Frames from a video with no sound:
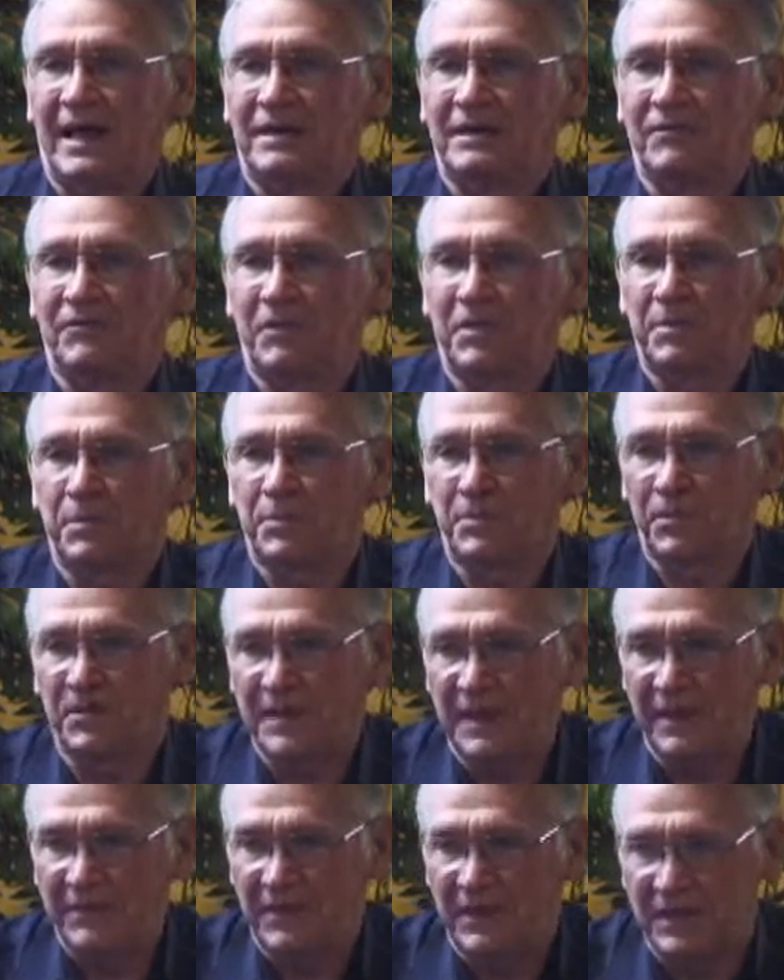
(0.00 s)
out of a
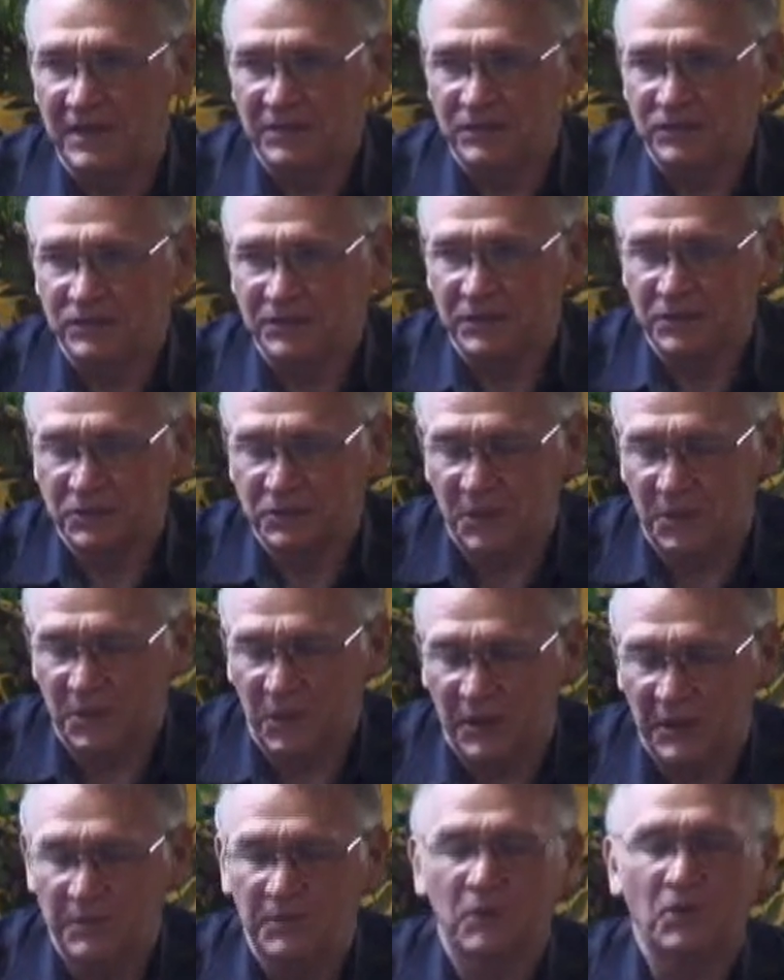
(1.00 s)
previous
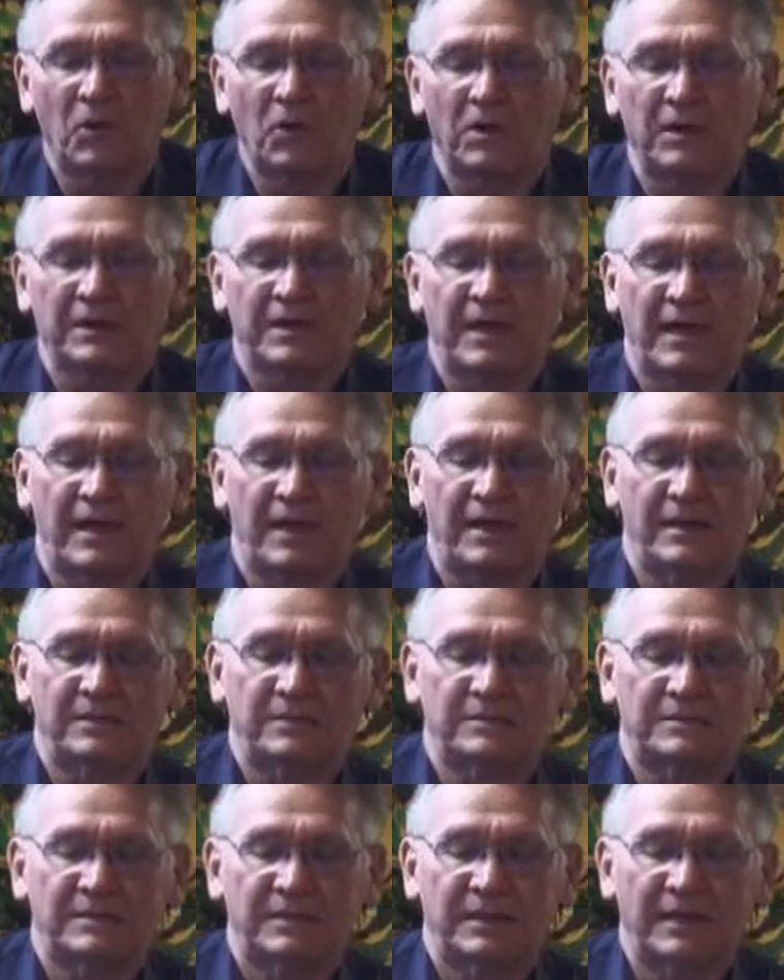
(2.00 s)
Supreme Court
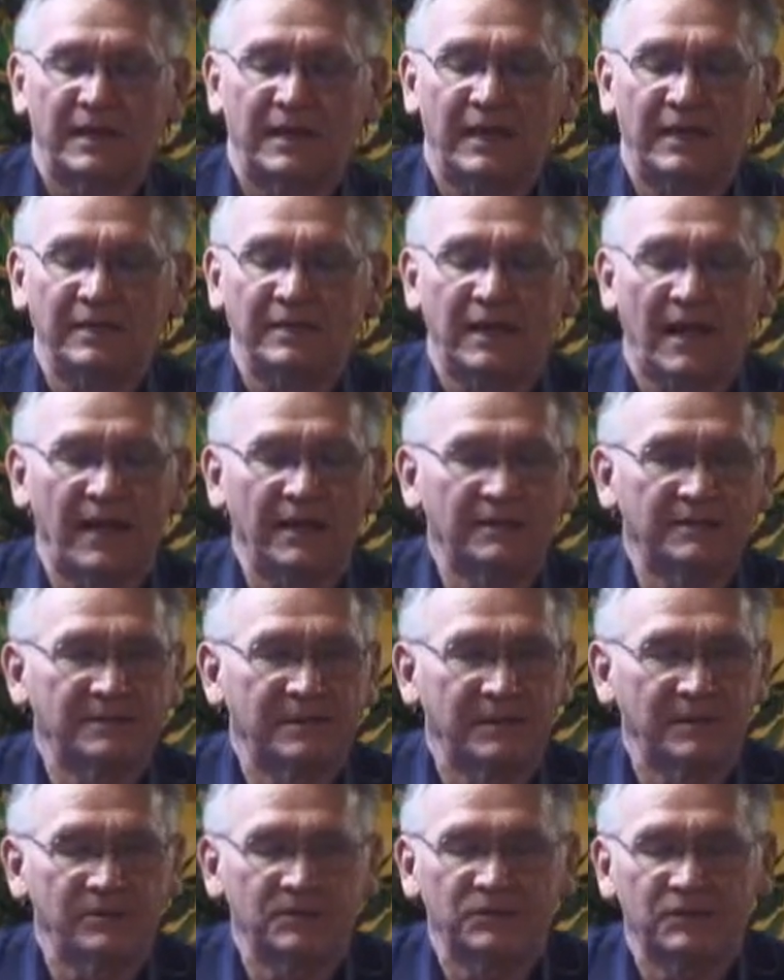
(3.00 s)
case in
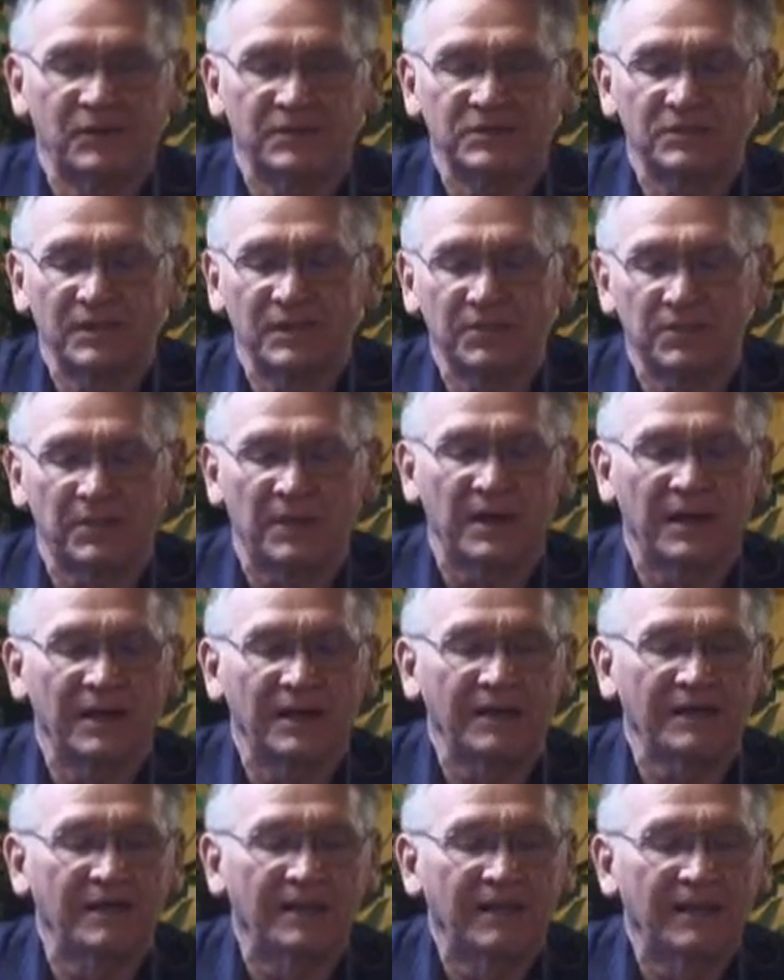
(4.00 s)

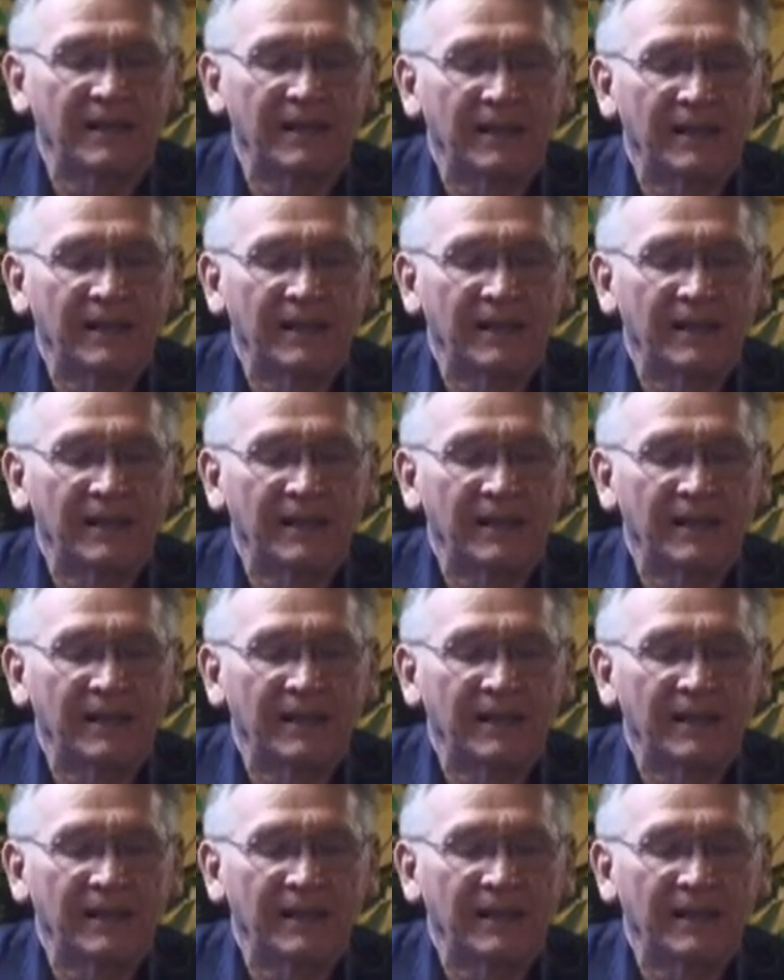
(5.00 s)
1963